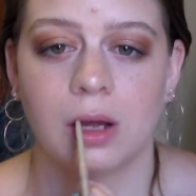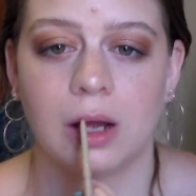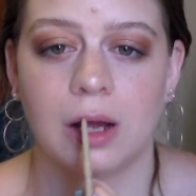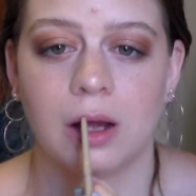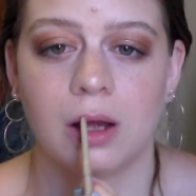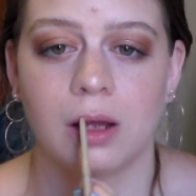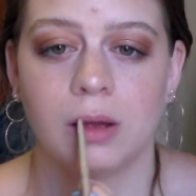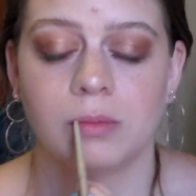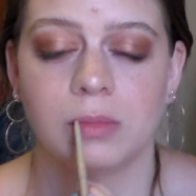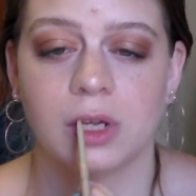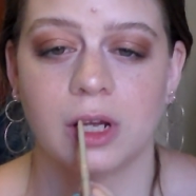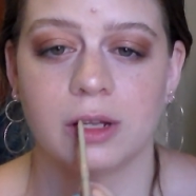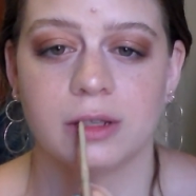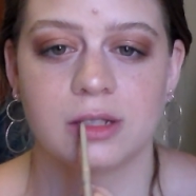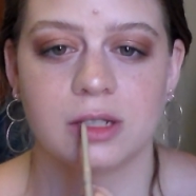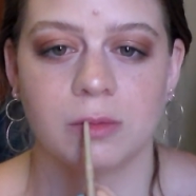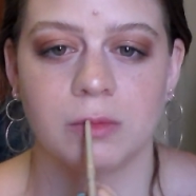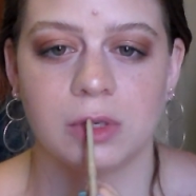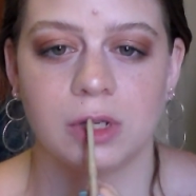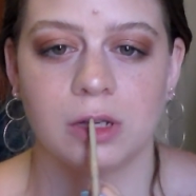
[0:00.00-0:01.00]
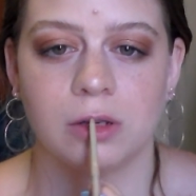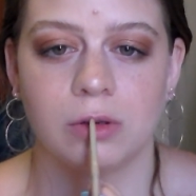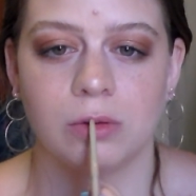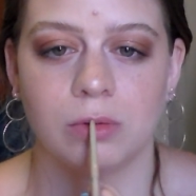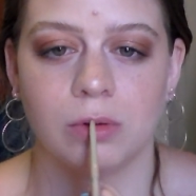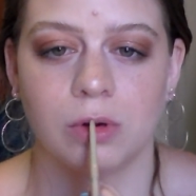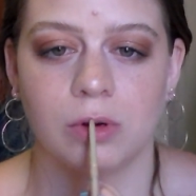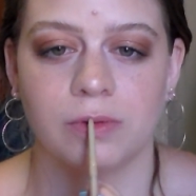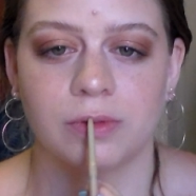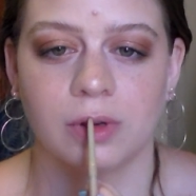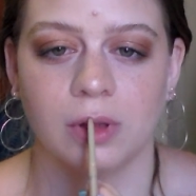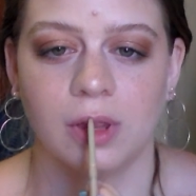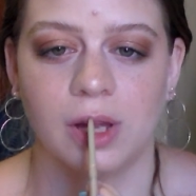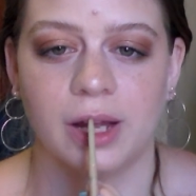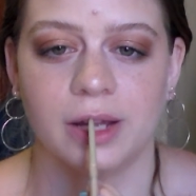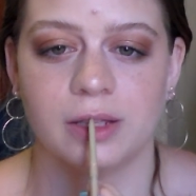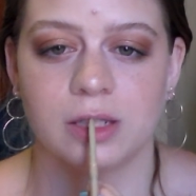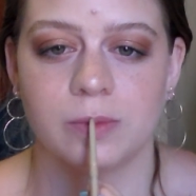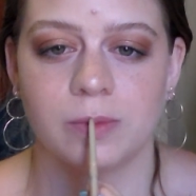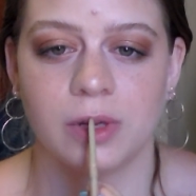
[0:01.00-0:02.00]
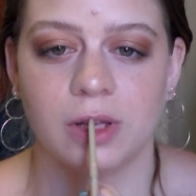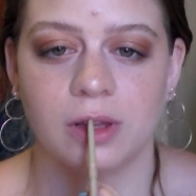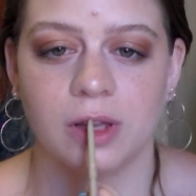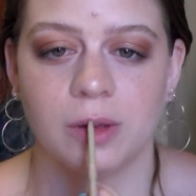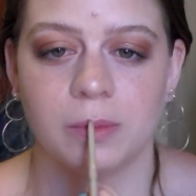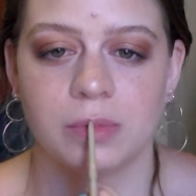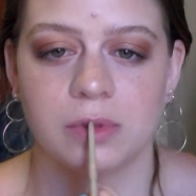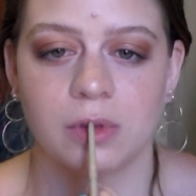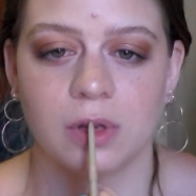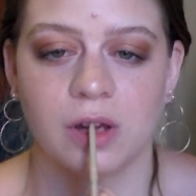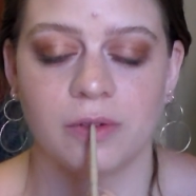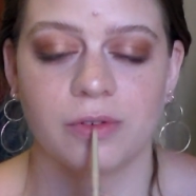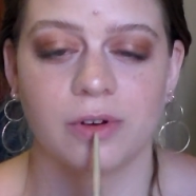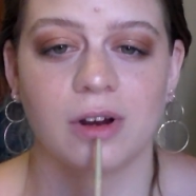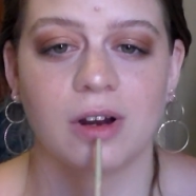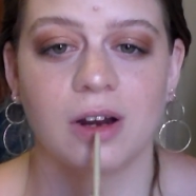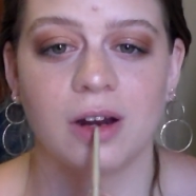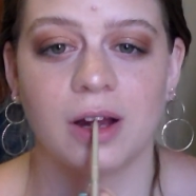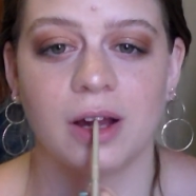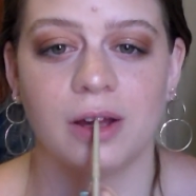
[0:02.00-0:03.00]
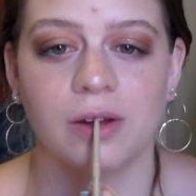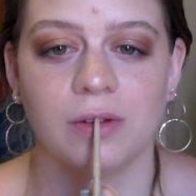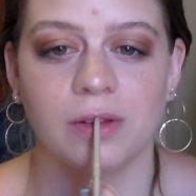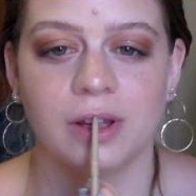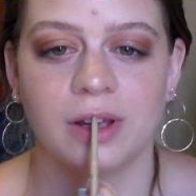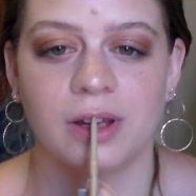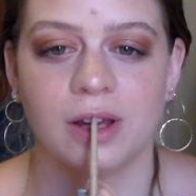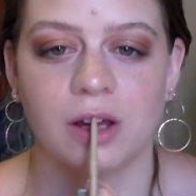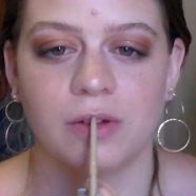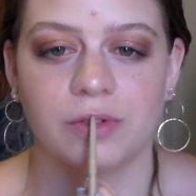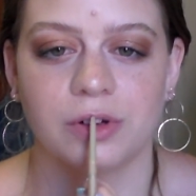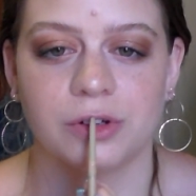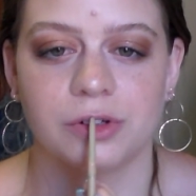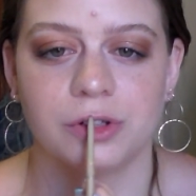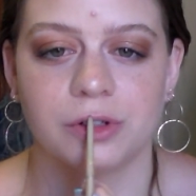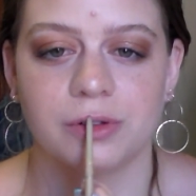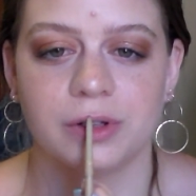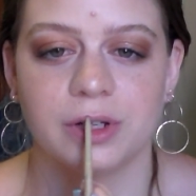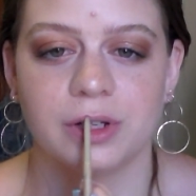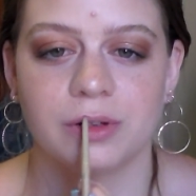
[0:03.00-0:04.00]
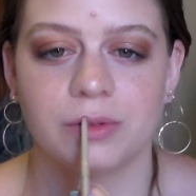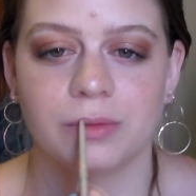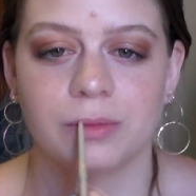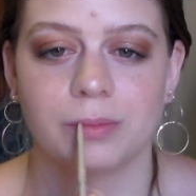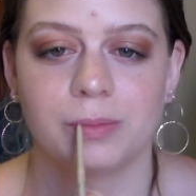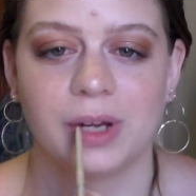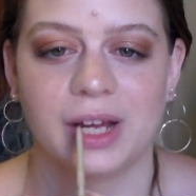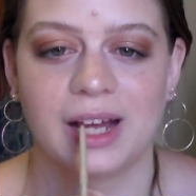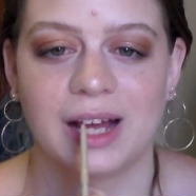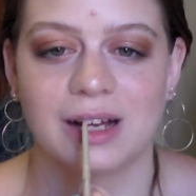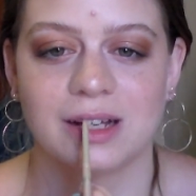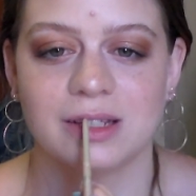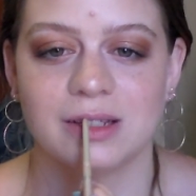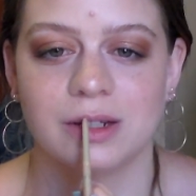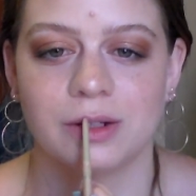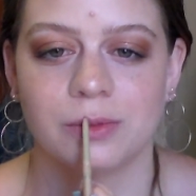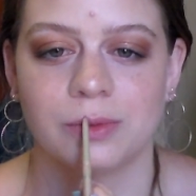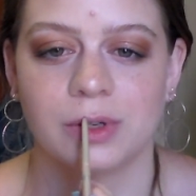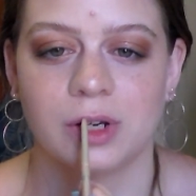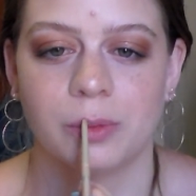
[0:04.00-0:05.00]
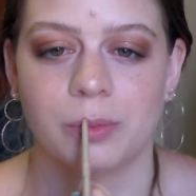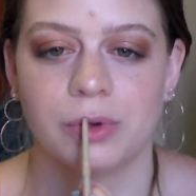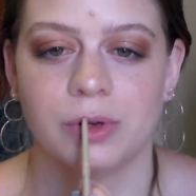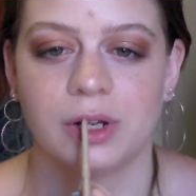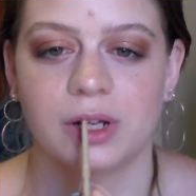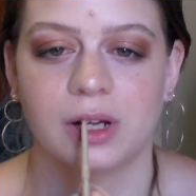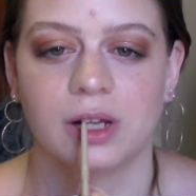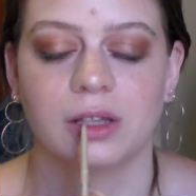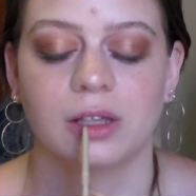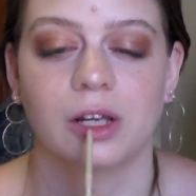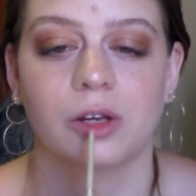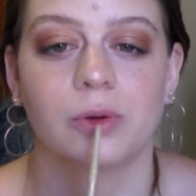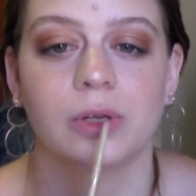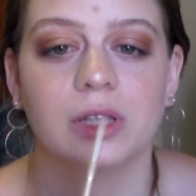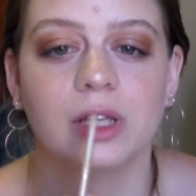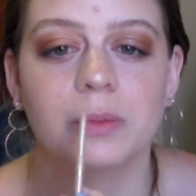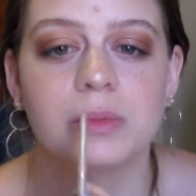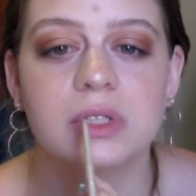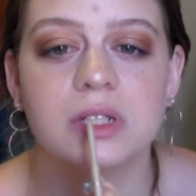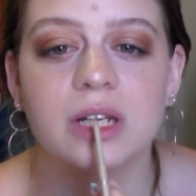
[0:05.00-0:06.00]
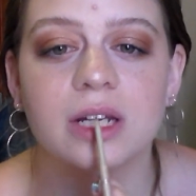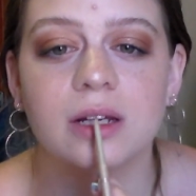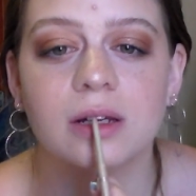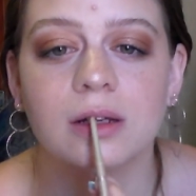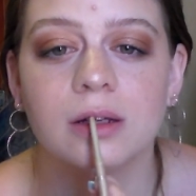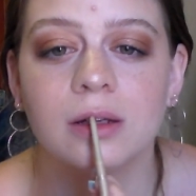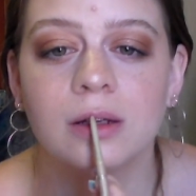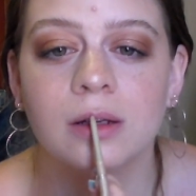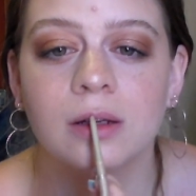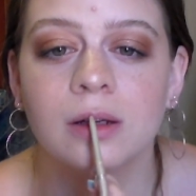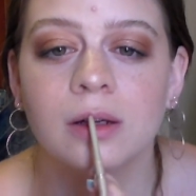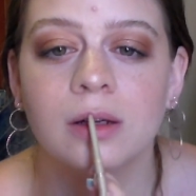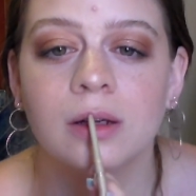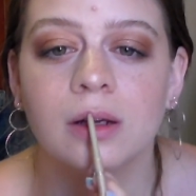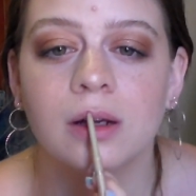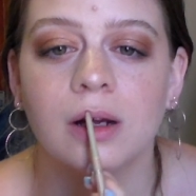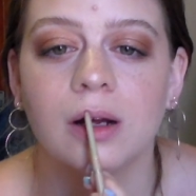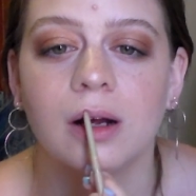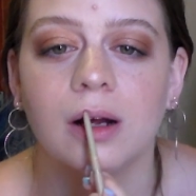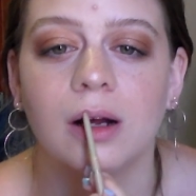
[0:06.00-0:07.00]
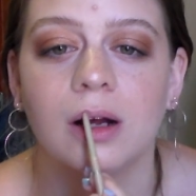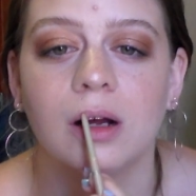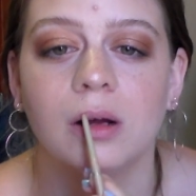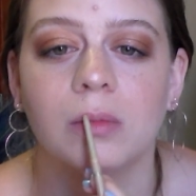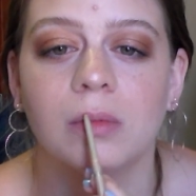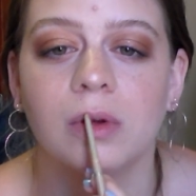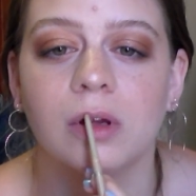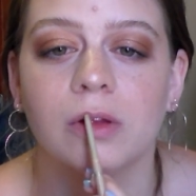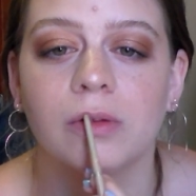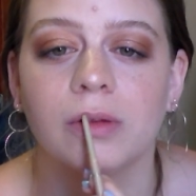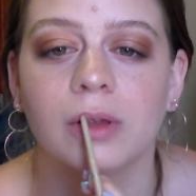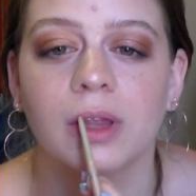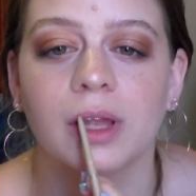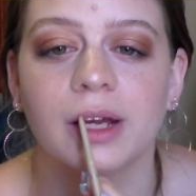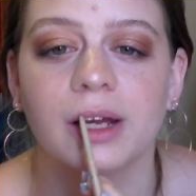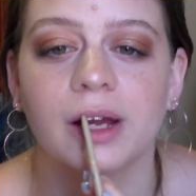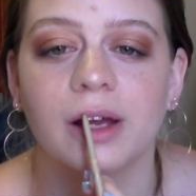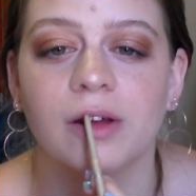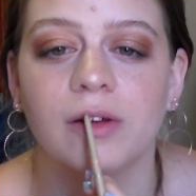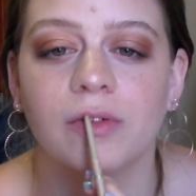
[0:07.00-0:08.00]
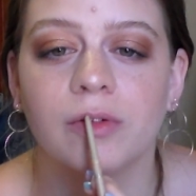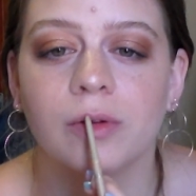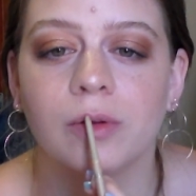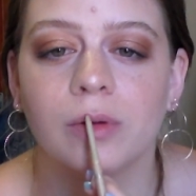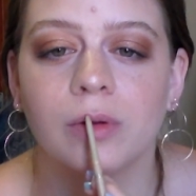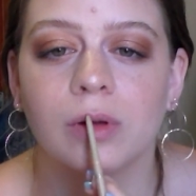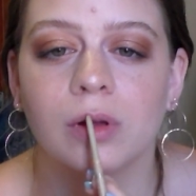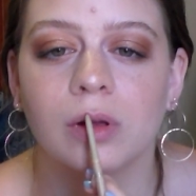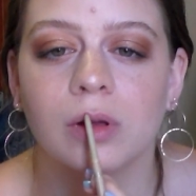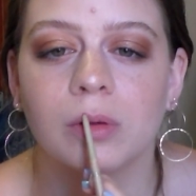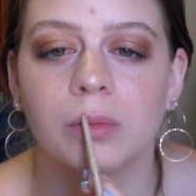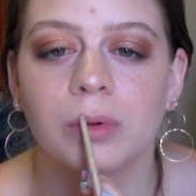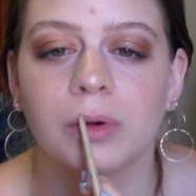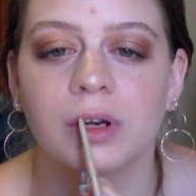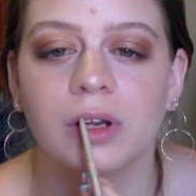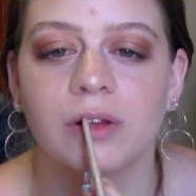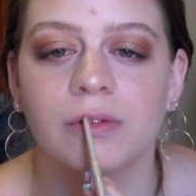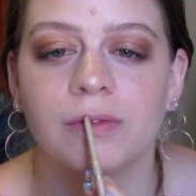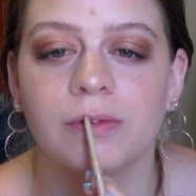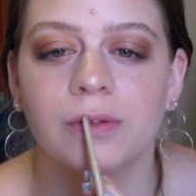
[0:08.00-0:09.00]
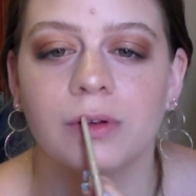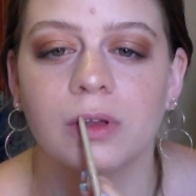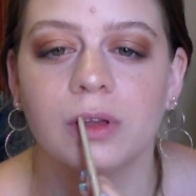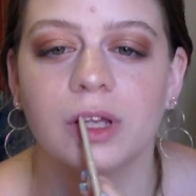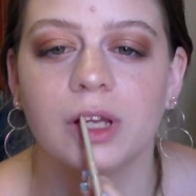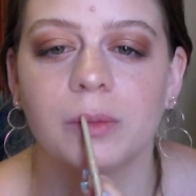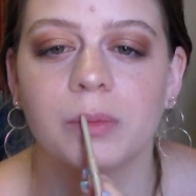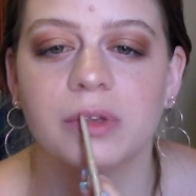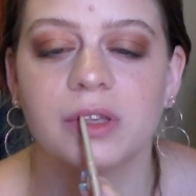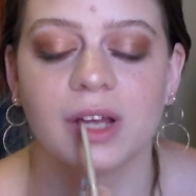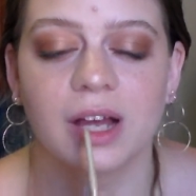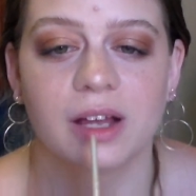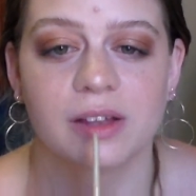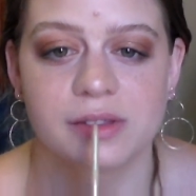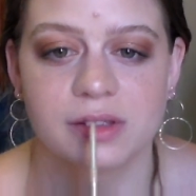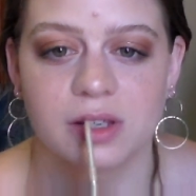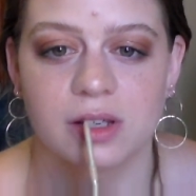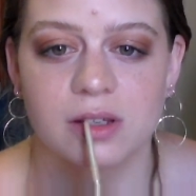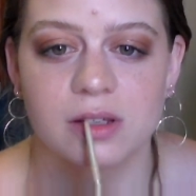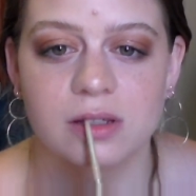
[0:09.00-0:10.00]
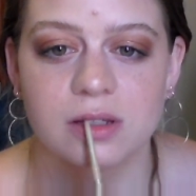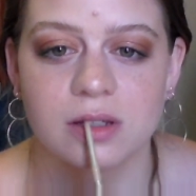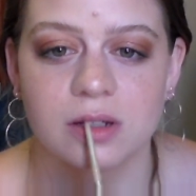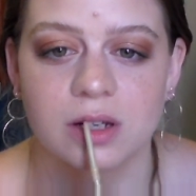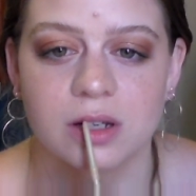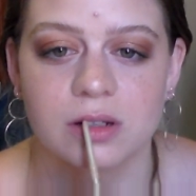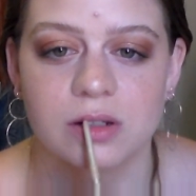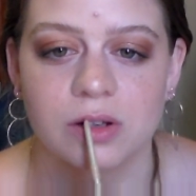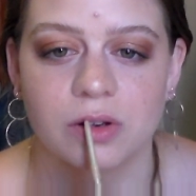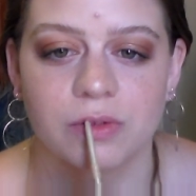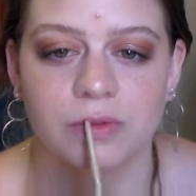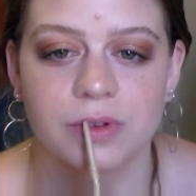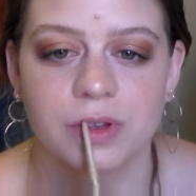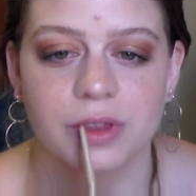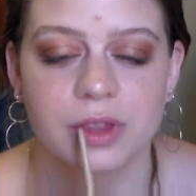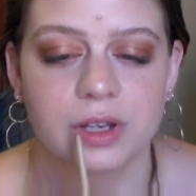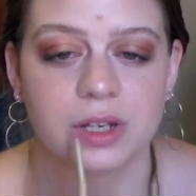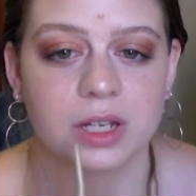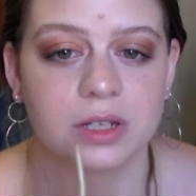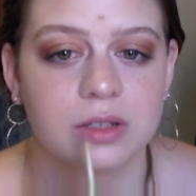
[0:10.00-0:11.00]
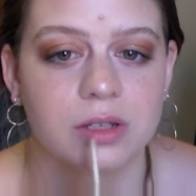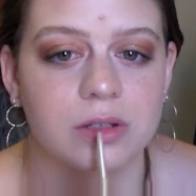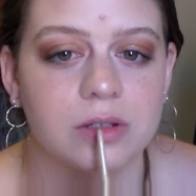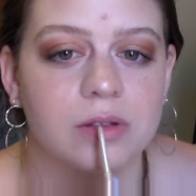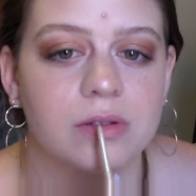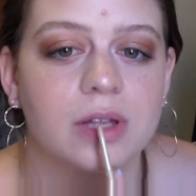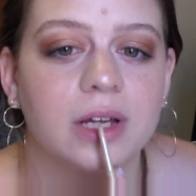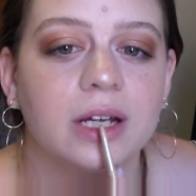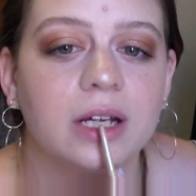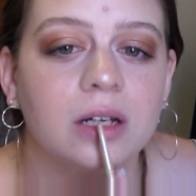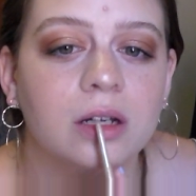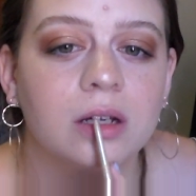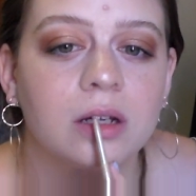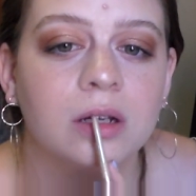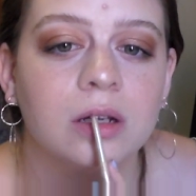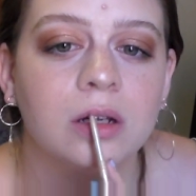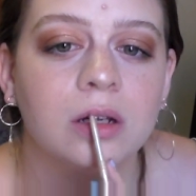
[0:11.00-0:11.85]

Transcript: I'm not somebody who overlines my lips ever. I only ever do it by accident when I'm putting on liquid lipstick. I feel like I have pretty full lips as is, and I don't feel the need to do that.